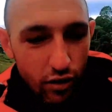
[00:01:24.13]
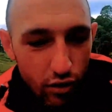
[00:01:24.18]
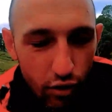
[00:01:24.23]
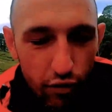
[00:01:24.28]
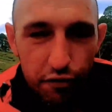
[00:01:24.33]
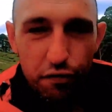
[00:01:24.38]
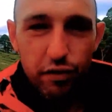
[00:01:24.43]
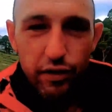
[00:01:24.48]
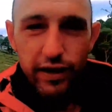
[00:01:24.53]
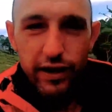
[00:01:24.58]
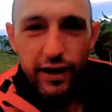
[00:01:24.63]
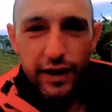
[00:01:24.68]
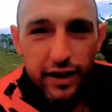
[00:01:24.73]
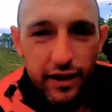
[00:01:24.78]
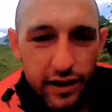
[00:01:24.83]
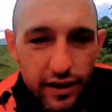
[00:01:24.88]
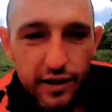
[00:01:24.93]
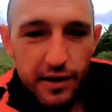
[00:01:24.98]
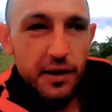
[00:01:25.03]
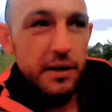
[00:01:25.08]
hopefully
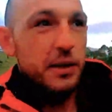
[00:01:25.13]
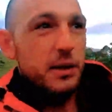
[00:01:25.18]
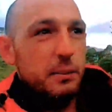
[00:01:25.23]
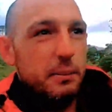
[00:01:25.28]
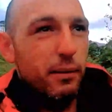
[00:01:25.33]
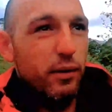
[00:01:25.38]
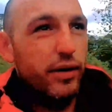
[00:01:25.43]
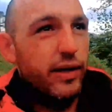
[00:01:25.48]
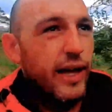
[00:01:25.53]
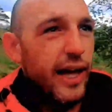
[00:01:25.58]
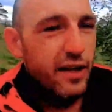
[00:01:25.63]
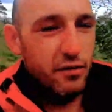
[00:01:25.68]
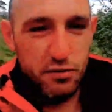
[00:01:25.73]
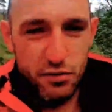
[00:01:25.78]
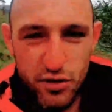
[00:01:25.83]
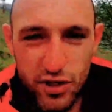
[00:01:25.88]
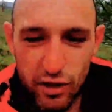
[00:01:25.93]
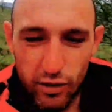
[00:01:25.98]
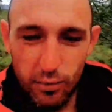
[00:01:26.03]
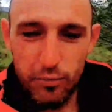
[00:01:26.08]
you'll be able to guess
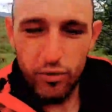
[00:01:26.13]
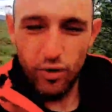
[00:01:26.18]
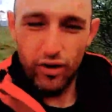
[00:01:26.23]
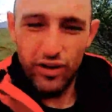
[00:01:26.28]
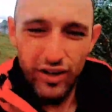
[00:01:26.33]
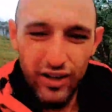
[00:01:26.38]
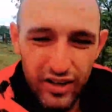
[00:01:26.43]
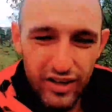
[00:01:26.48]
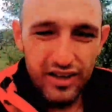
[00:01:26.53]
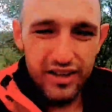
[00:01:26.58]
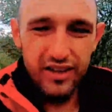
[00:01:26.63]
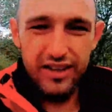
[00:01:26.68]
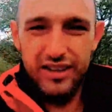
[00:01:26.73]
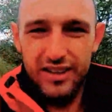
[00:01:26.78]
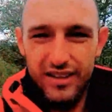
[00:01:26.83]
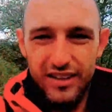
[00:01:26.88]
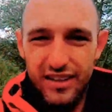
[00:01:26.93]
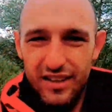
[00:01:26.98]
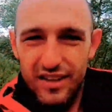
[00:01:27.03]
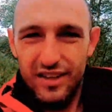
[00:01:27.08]
which hill I'm doing.
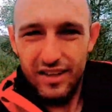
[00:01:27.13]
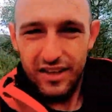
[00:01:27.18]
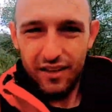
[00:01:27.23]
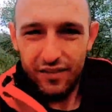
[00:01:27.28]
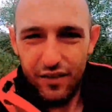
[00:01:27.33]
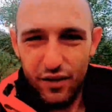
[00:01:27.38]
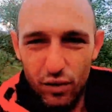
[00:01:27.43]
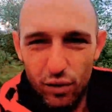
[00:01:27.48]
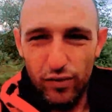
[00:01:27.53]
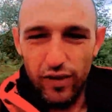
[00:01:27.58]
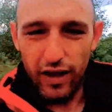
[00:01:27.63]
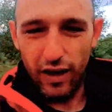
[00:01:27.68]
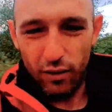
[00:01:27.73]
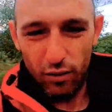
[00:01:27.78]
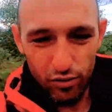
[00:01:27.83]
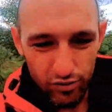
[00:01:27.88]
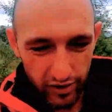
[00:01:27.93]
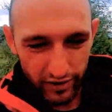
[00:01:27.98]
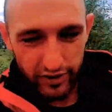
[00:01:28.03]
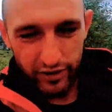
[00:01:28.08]
If you know the
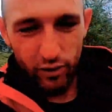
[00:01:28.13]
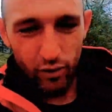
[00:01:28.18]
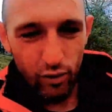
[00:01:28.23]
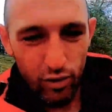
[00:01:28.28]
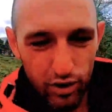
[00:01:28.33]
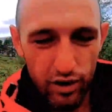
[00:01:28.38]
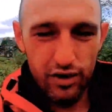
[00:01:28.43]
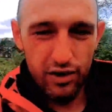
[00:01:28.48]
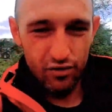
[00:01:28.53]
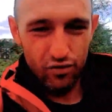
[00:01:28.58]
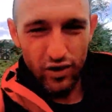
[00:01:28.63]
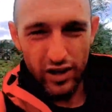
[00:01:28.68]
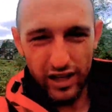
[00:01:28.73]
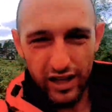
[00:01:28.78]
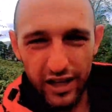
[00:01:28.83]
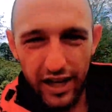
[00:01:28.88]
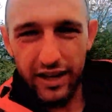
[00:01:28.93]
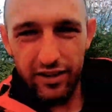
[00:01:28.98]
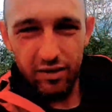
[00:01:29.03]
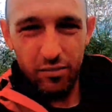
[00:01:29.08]
hills then you'll
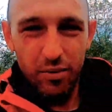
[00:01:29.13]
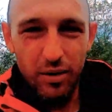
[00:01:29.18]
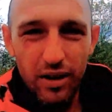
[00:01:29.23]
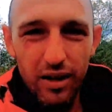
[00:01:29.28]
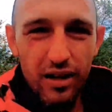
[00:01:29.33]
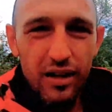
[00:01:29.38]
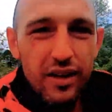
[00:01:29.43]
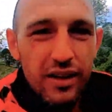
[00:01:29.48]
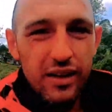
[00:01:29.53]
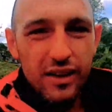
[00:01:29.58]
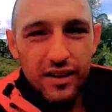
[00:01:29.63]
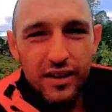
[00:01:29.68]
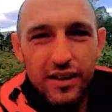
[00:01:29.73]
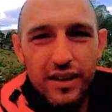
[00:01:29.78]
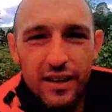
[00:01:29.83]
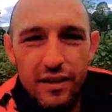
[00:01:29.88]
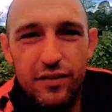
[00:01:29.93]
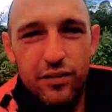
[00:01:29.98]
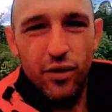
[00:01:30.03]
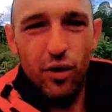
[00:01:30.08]
recognise them,
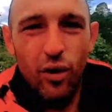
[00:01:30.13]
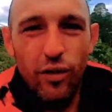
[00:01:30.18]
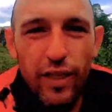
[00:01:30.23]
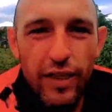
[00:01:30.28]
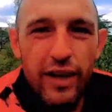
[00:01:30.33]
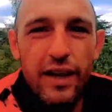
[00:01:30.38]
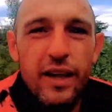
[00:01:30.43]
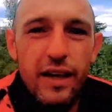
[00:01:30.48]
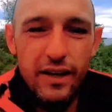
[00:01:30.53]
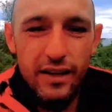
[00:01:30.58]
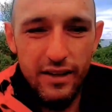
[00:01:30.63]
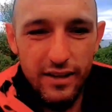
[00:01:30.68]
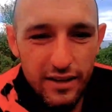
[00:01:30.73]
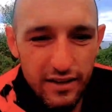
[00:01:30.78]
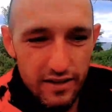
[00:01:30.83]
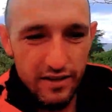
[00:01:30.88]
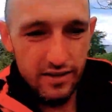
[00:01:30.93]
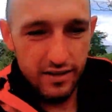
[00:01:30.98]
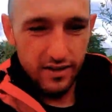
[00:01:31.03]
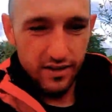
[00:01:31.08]
if not then
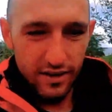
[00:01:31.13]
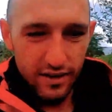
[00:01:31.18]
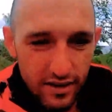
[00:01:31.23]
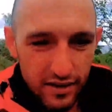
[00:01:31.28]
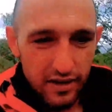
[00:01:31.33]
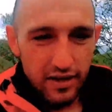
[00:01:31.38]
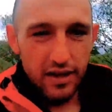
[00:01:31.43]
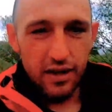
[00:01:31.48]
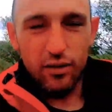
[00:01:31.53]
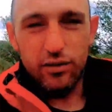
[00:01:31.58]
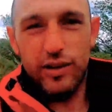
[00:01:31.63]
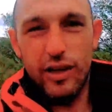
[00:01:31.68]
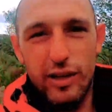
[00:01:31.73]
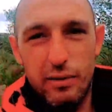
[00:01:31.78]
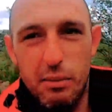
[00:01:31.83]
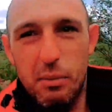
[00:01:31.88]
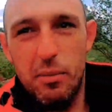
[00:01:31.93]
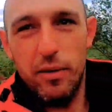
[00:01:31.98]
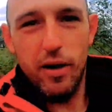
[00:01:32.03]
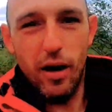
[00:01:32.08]
I'll tell
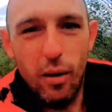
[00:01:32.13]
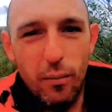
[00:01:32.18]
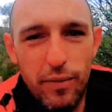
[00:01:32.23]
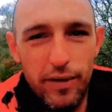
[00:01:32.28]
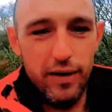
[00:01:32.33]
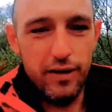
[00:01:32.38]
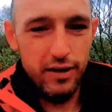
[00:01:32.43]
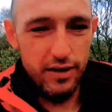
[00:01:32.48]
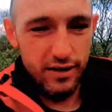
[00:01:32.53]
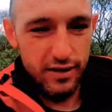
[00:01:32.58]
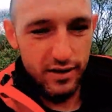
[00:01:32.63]
you when we get up there.